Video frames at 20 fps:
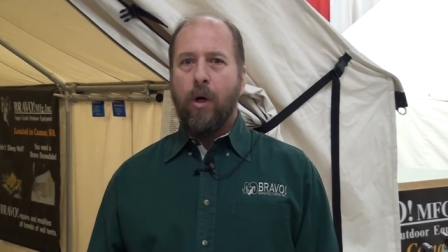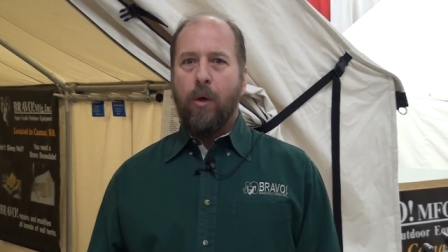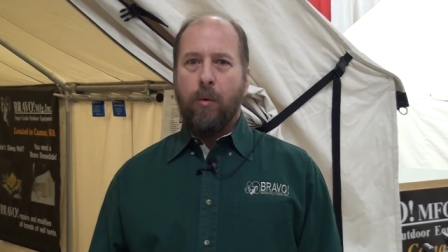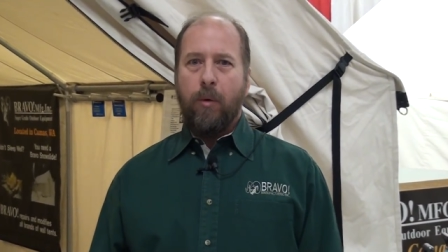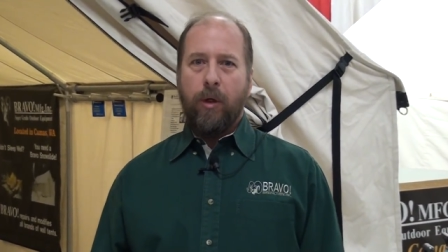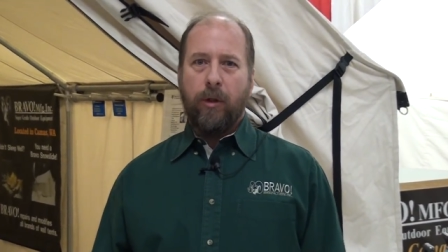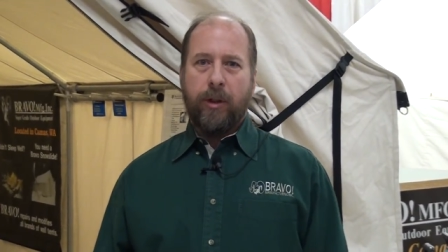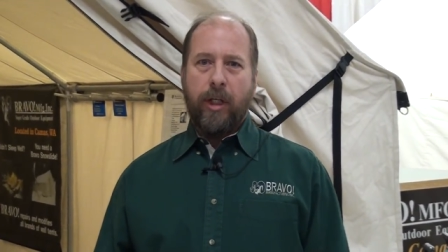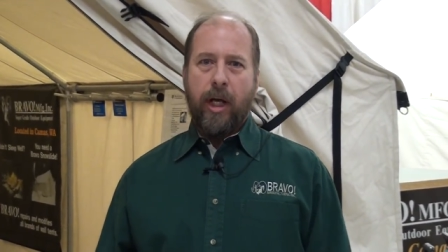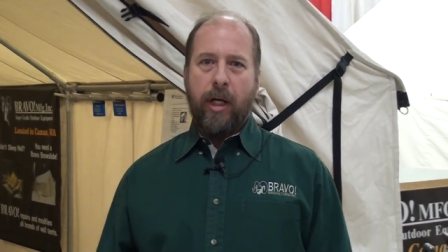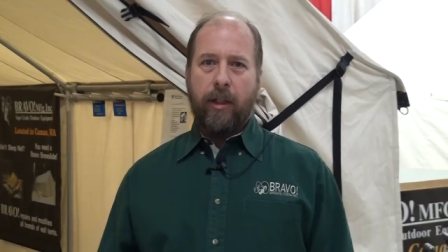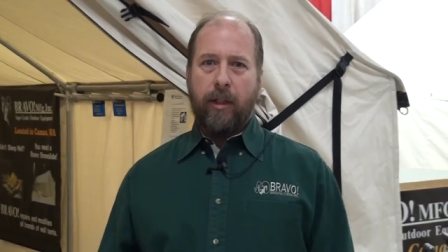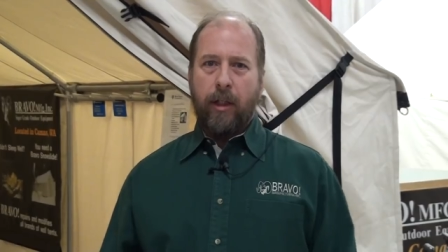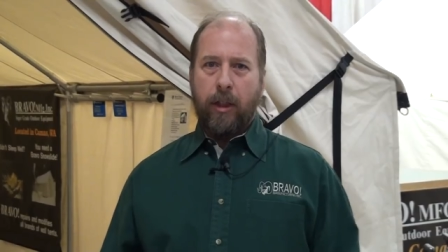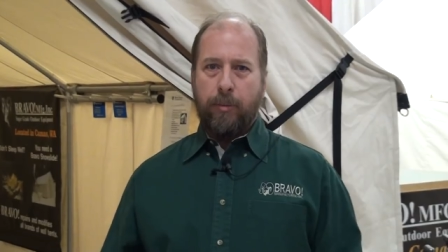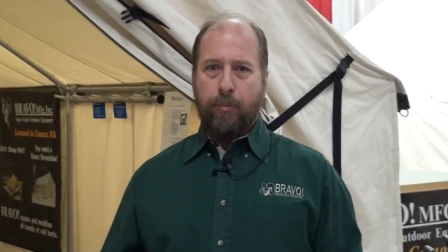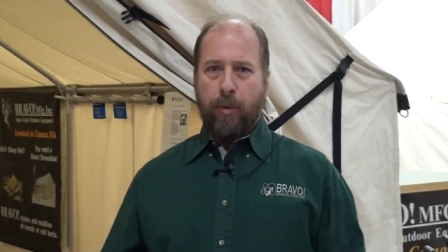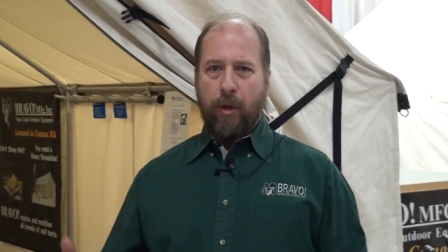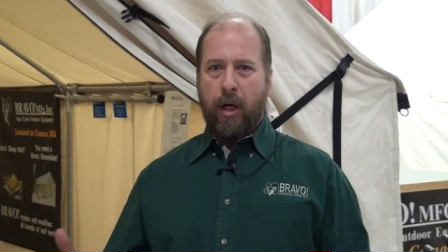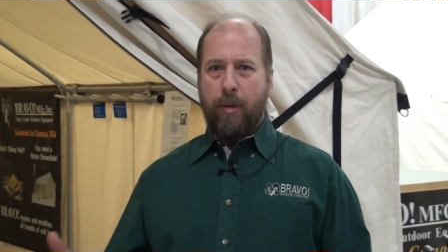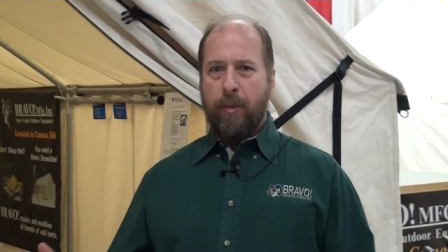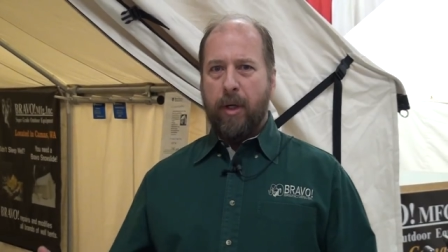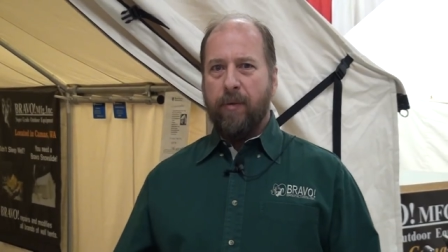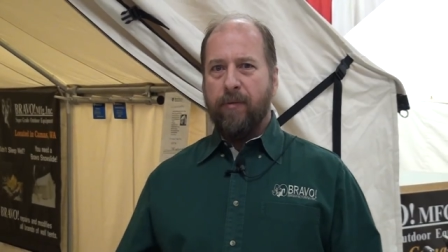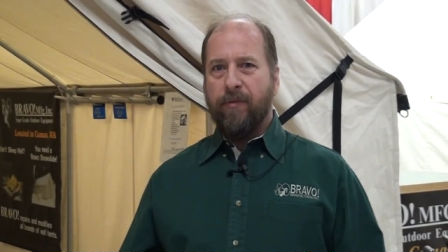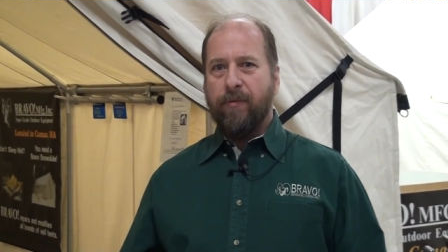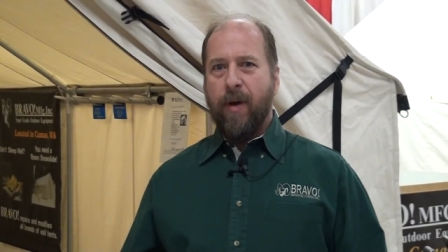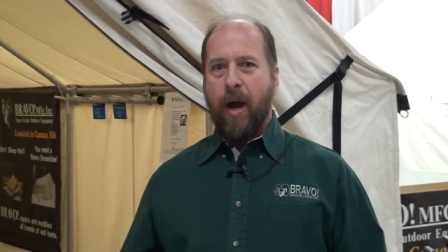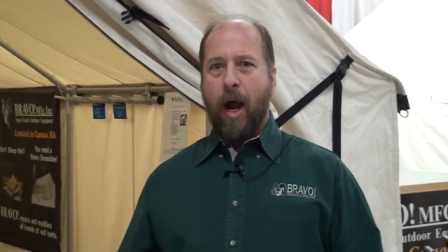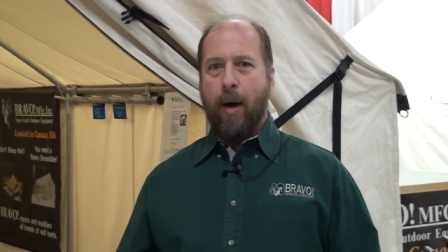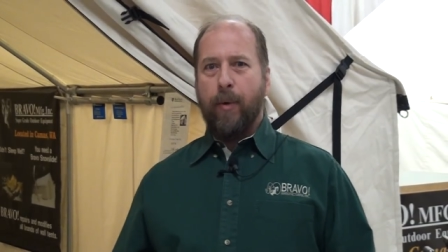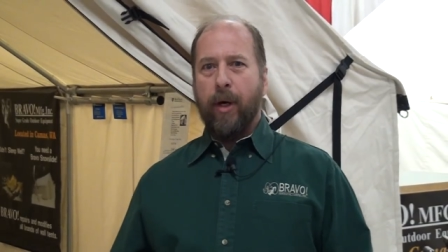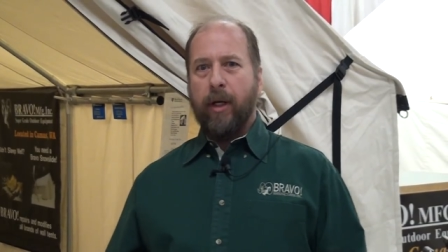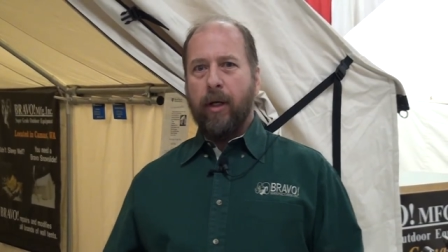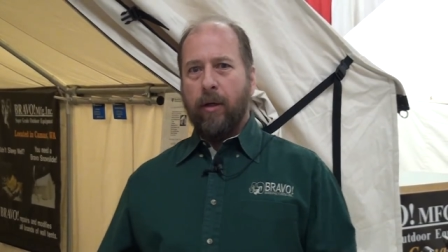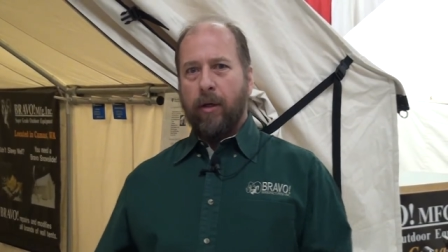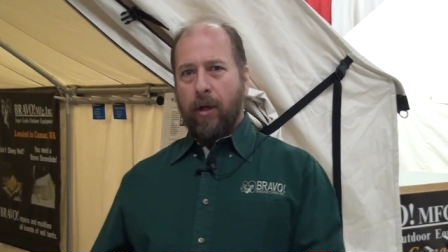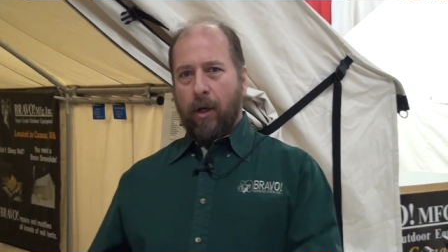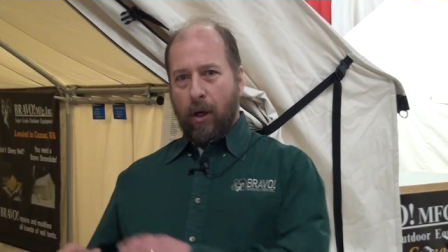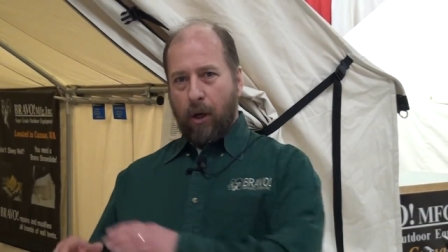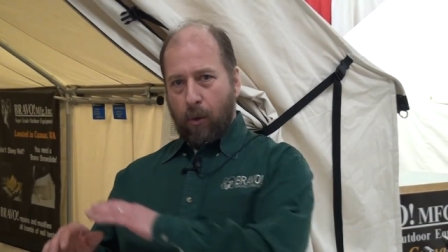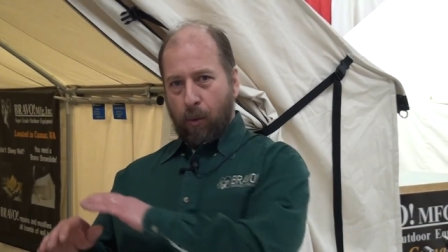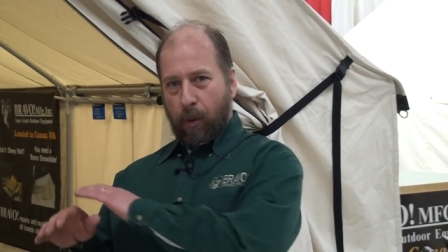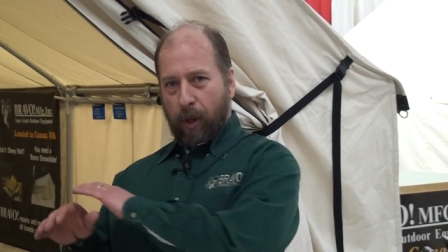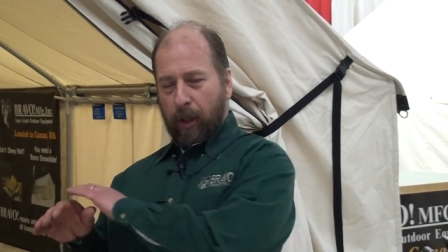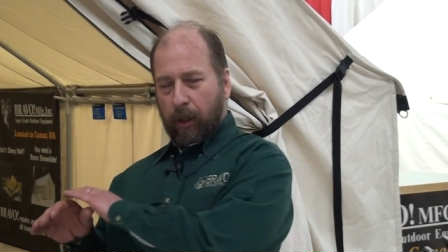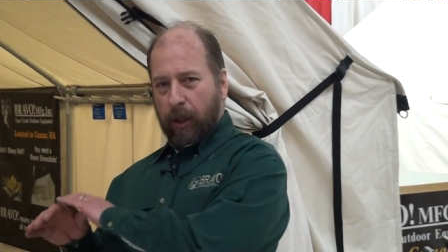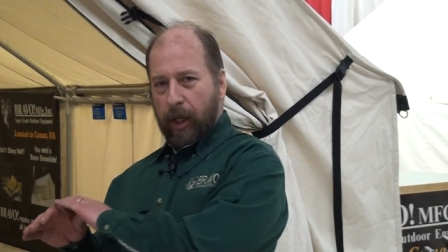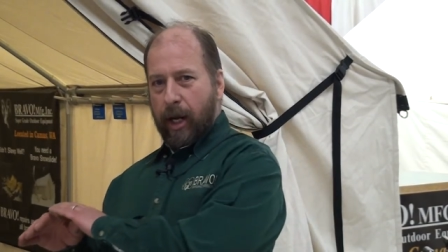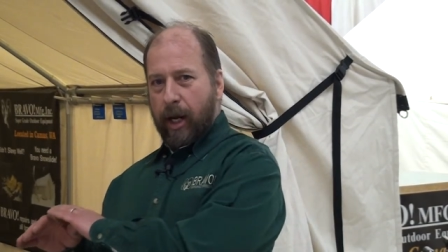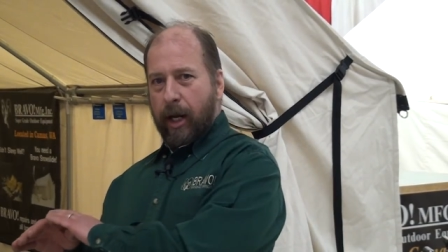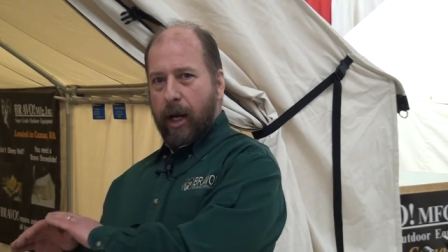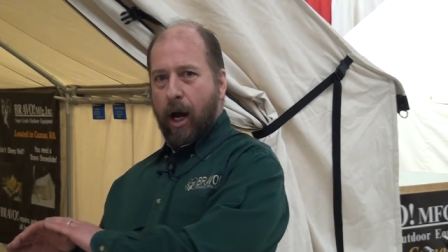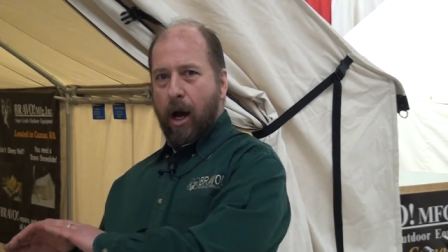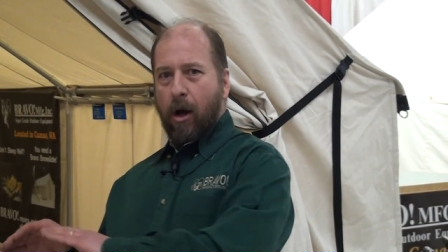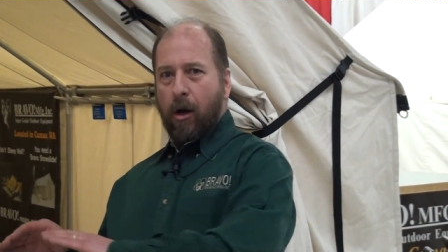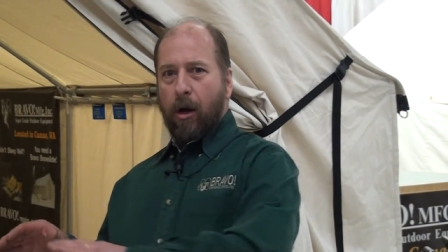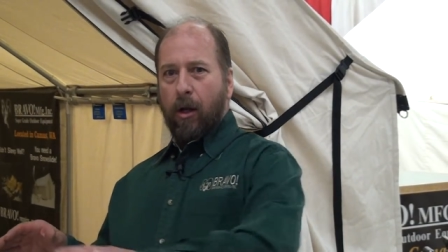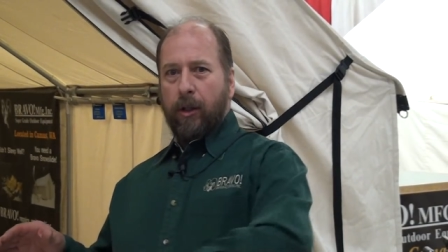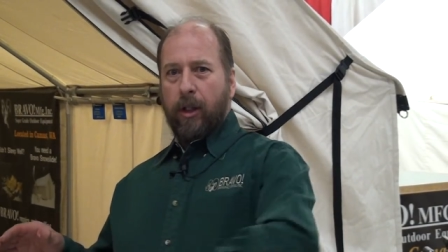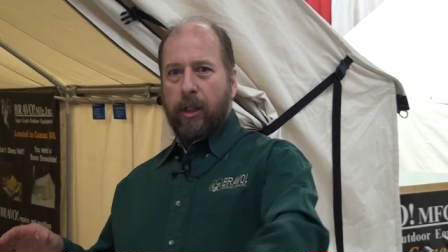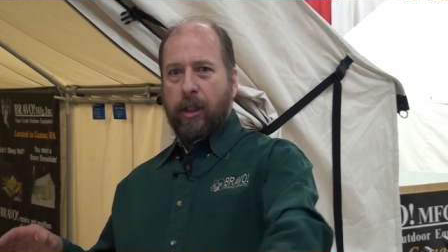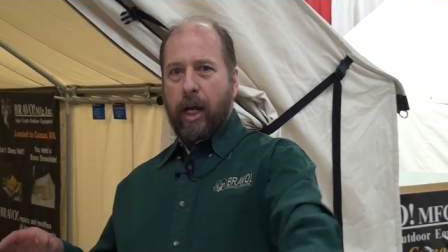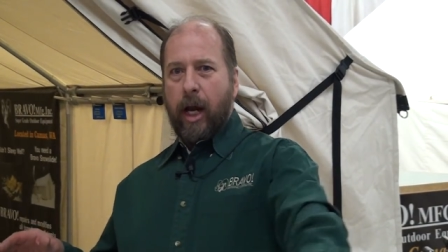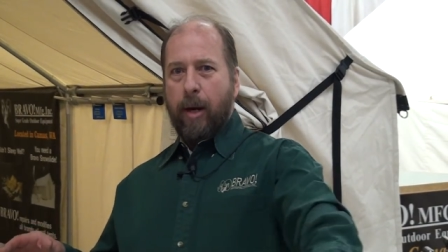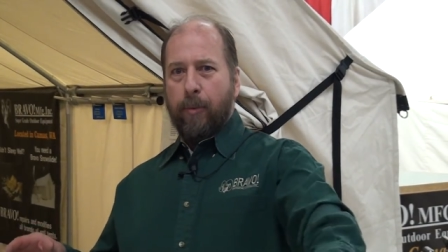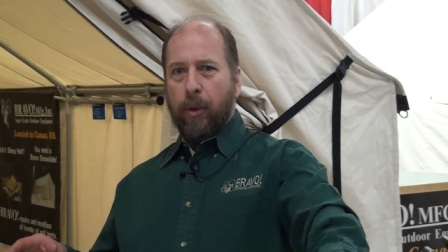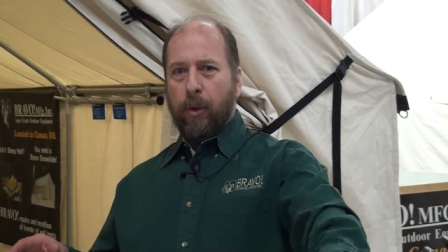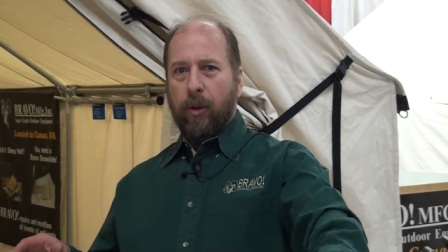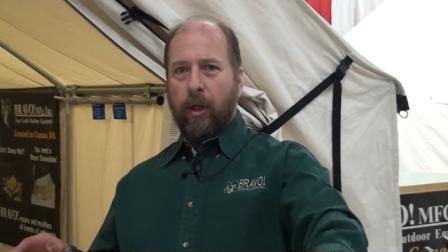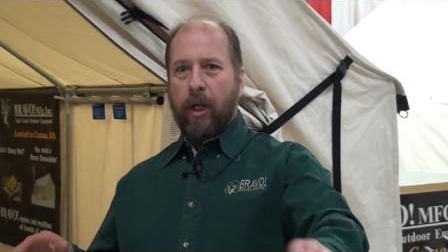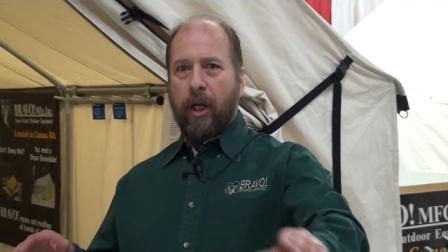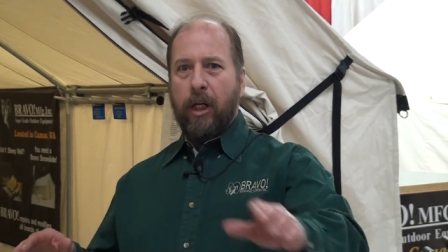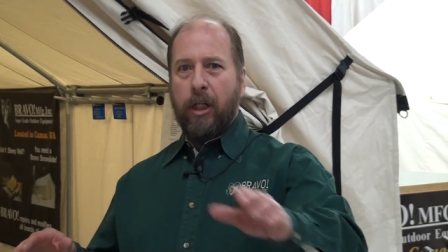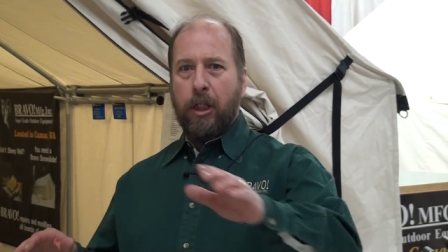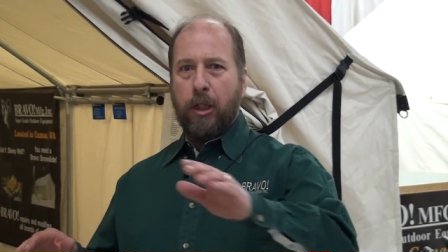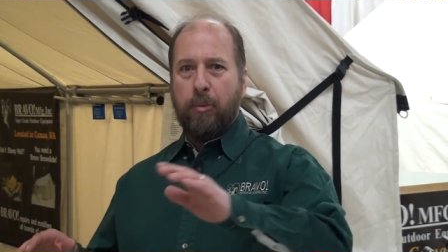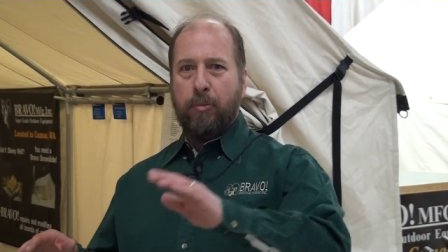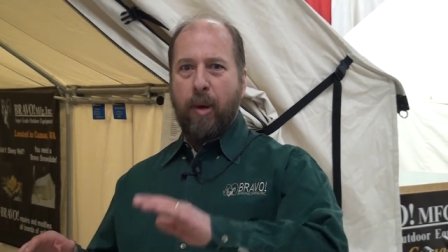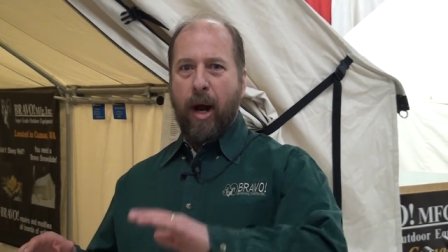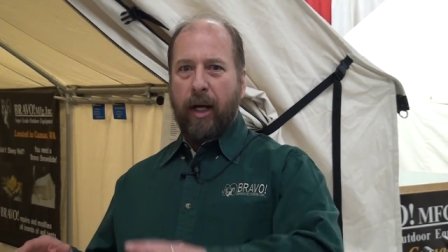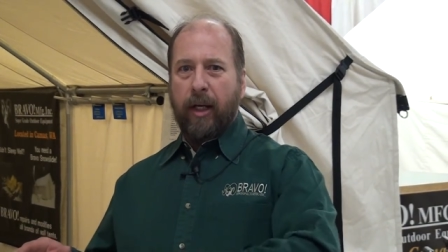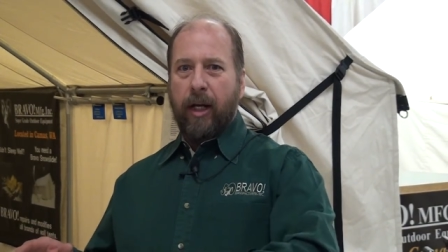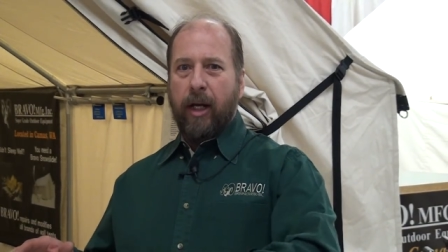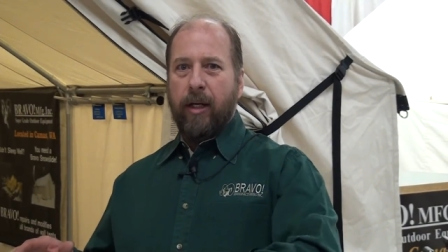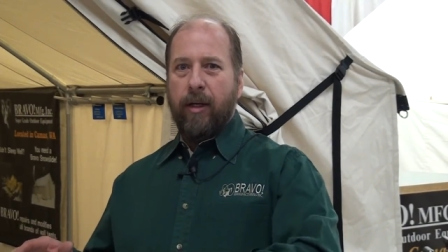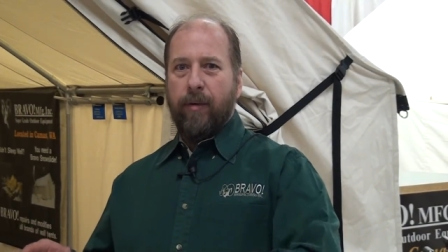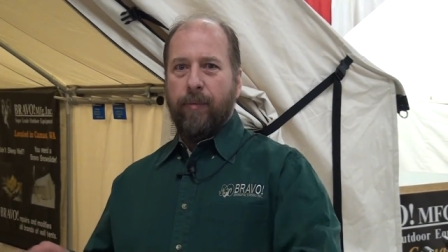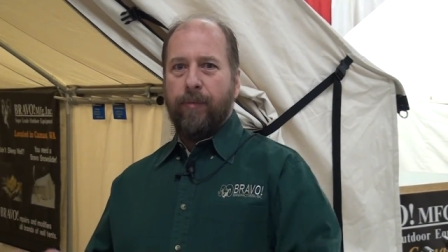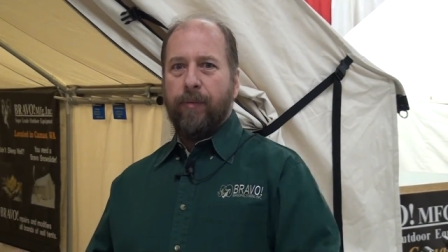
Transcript: We'll take this premium fabric, we lay it out on the table and inspect it.